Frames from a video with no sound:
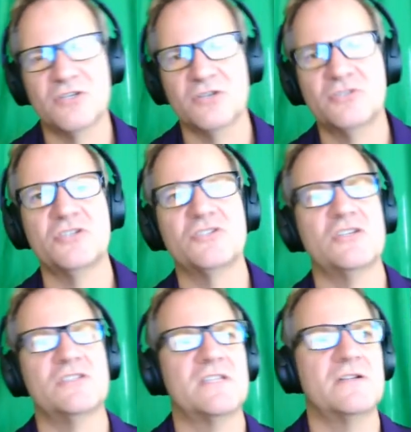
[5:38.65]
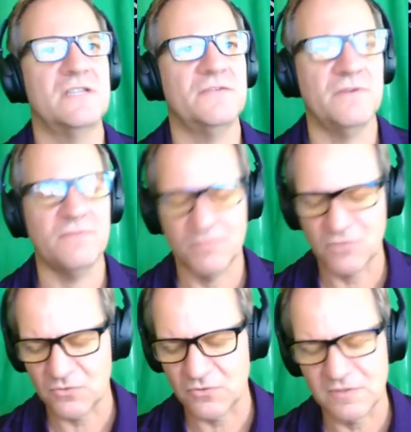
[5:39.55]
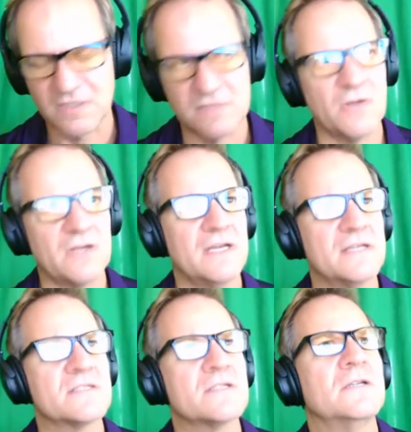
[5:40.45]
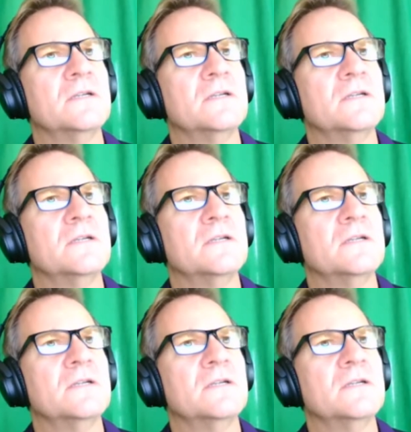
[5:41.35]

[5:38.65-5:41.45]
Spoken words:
search engines that are different from Google in these markets.